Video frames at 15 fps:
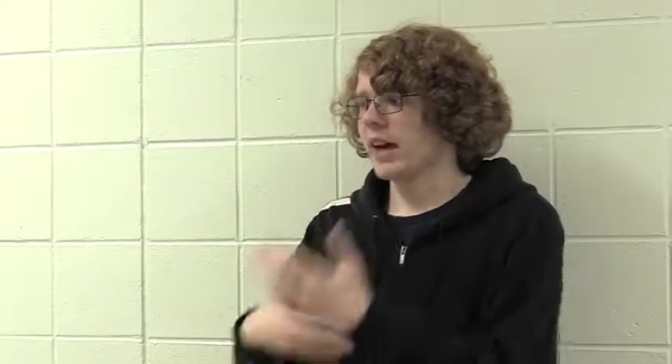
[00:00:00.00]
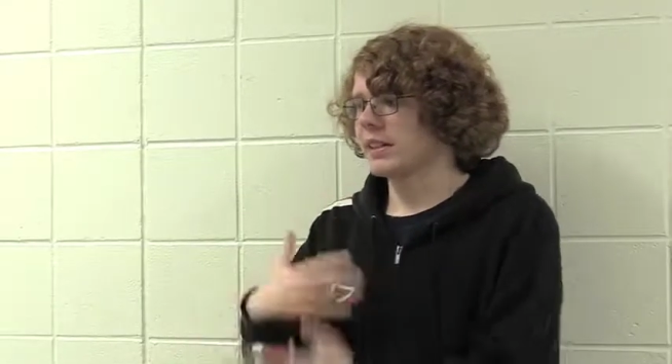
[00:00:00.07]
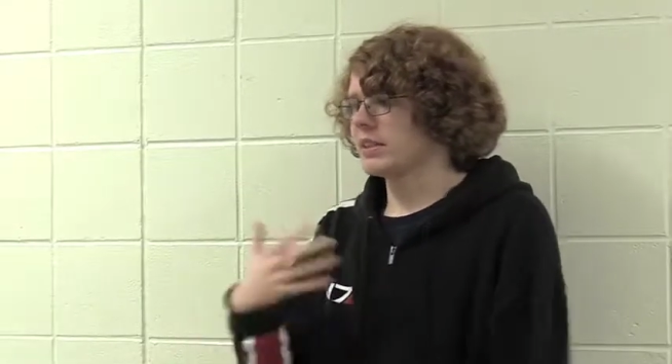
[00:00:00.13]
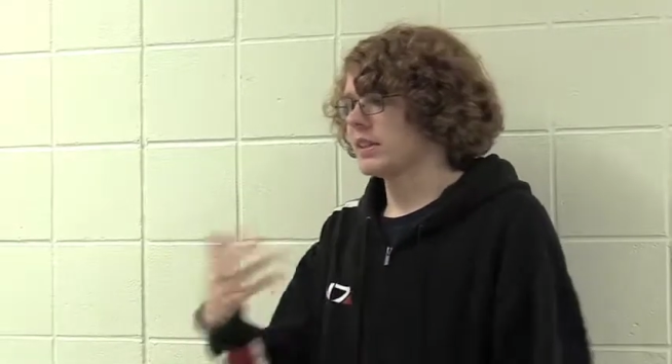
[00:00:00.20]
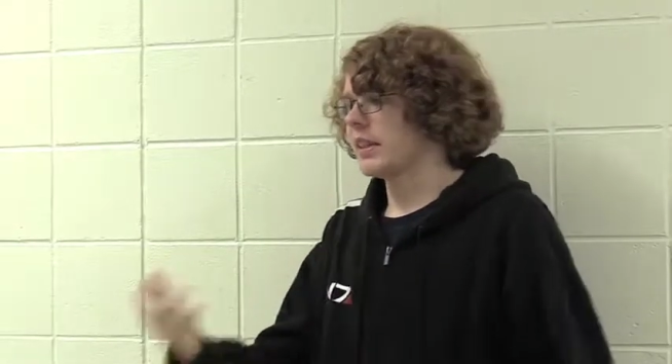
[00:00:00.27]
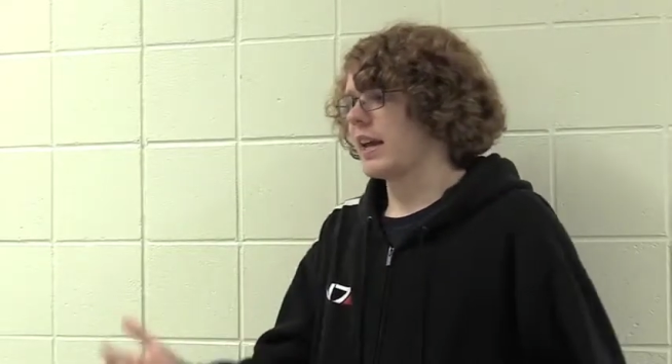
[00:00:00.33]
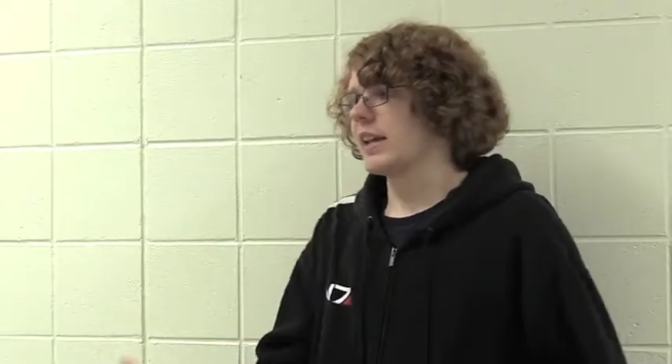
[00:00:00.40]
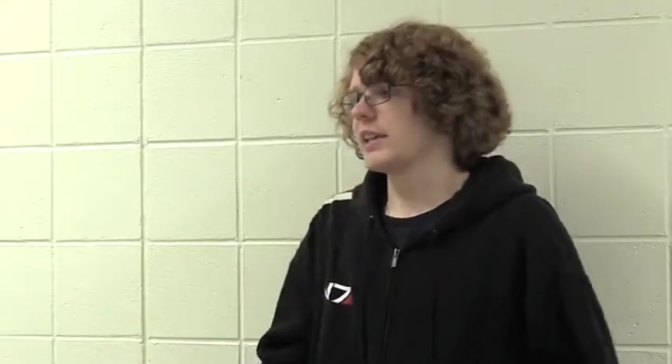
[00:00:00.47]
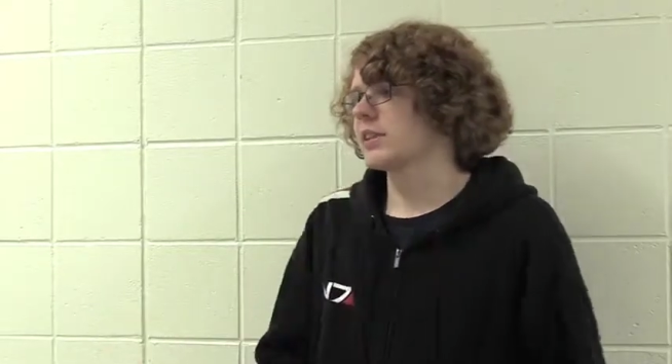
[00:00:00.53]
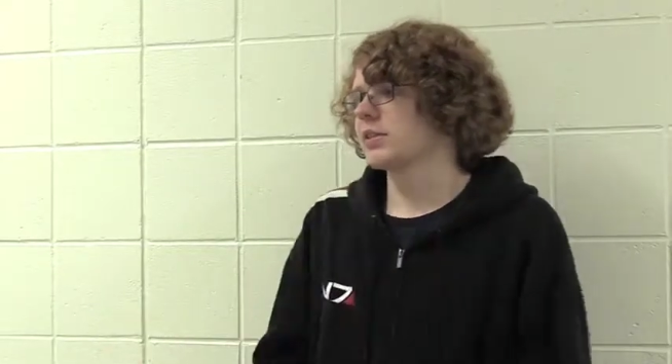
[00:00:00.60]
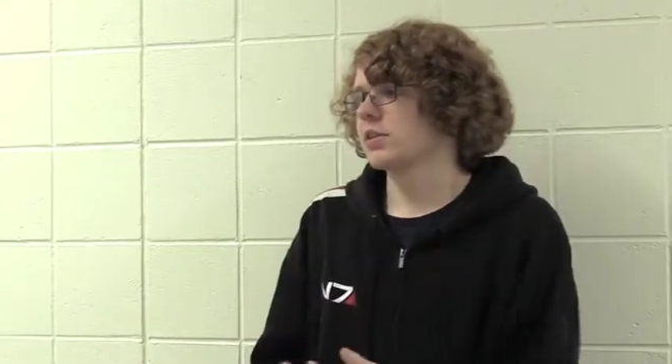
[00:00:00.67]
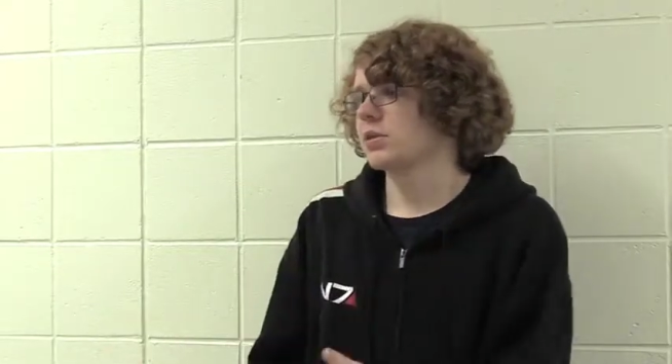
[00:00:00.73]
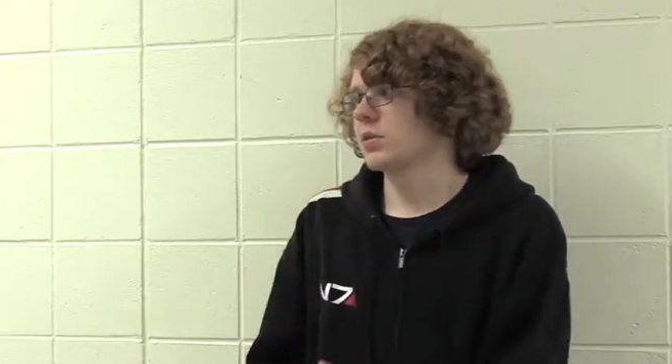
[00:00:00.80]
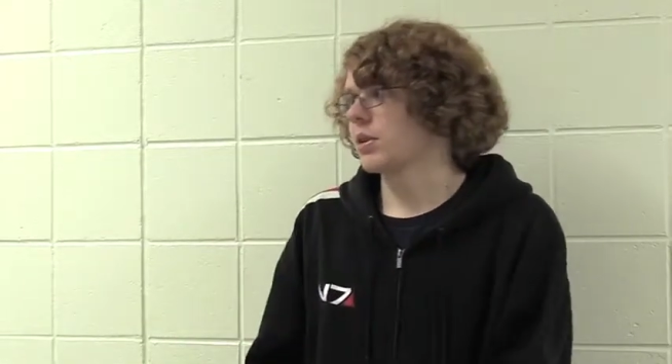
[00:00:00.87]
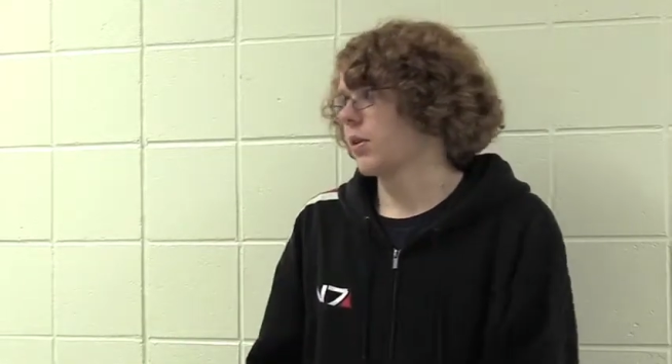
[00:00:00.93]

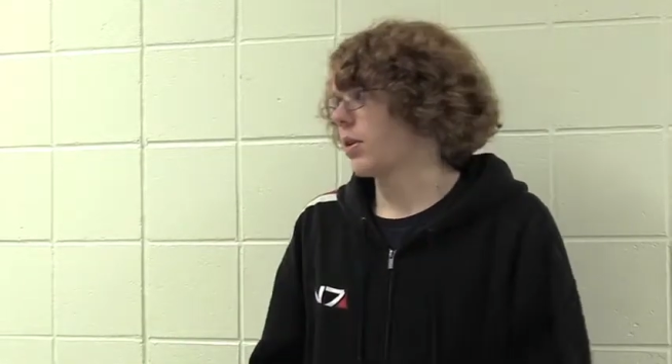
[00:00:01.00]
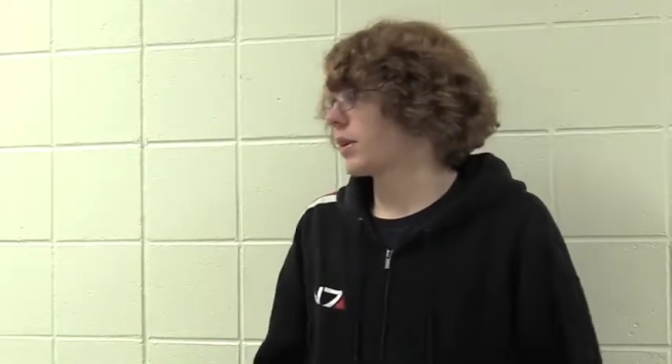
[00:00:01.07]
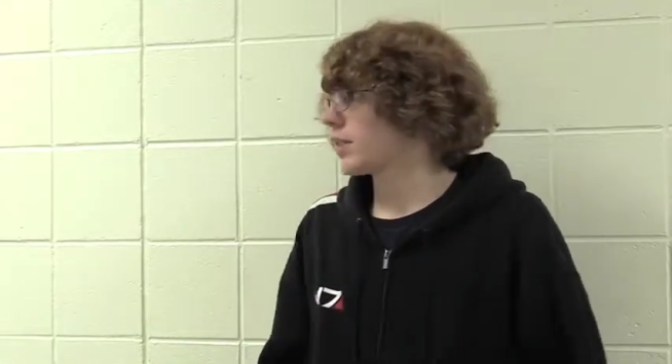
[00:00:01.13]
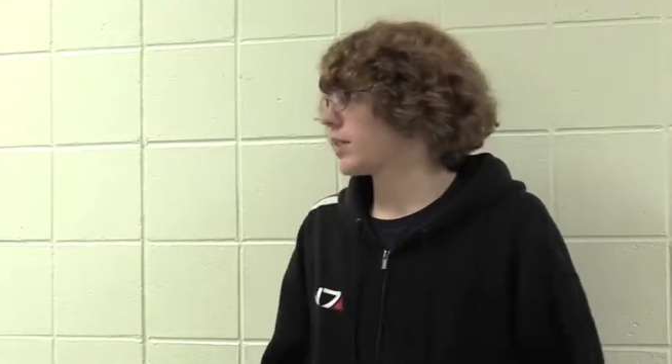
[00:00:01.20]
1980s New York.